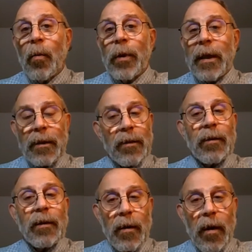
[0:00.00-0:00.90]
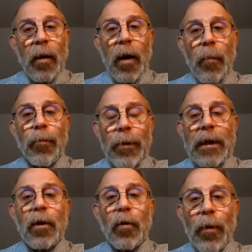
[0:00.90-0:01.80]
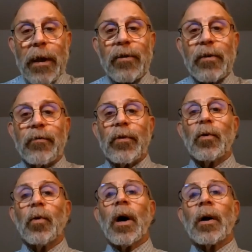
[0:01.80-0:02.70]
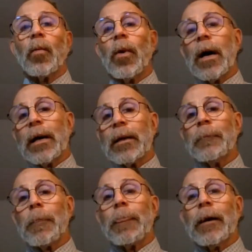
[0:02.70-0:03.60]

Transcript: we get a pretty aggressive view on why